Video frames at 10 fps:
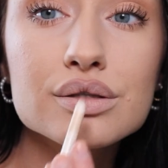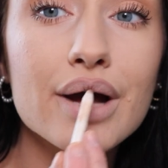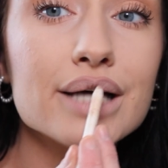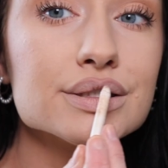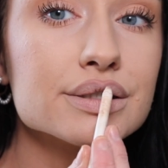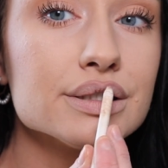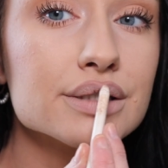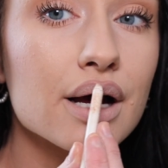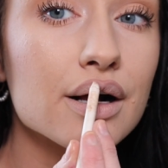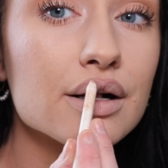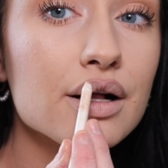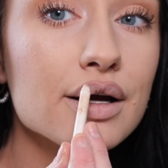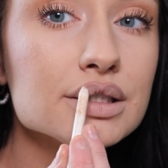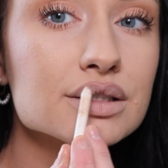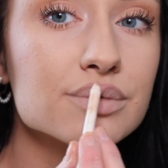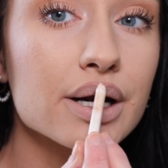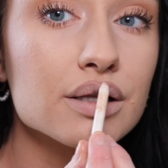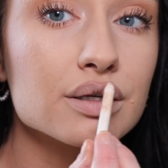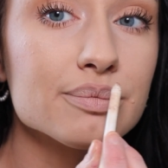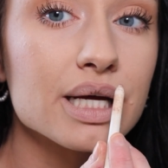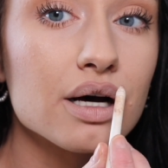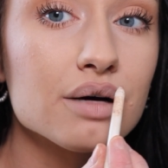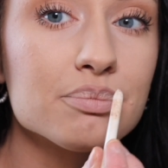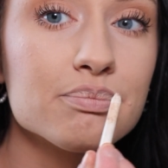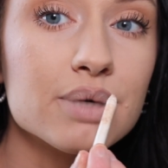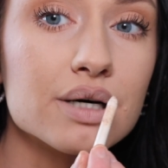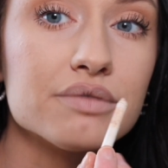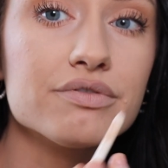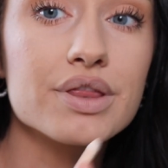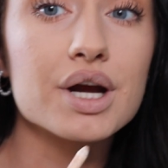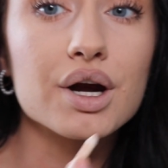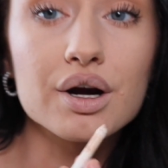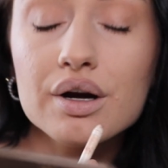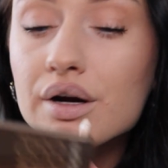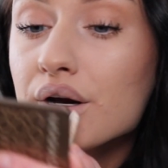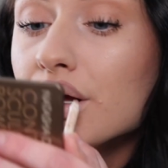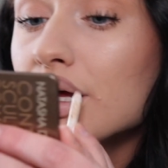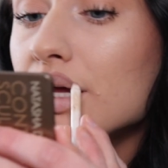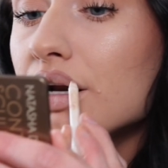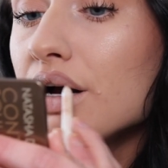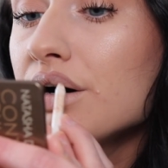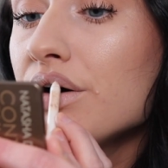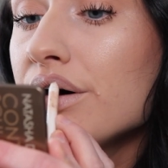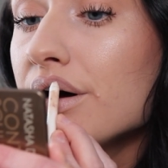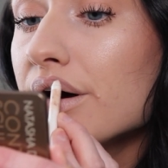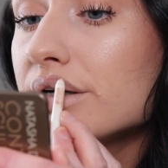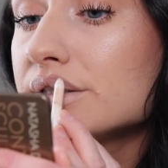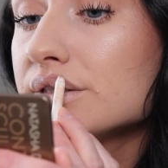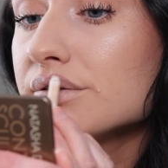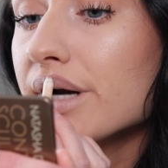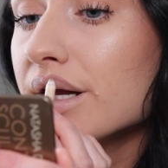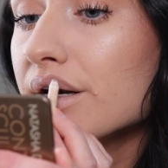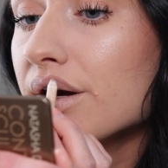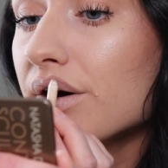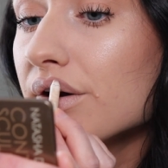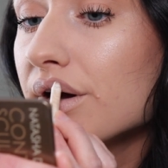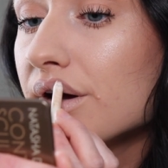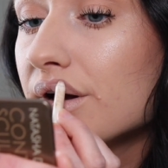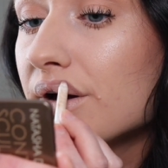So as you can tell, I just went a little bit above there, and now I just drag it down.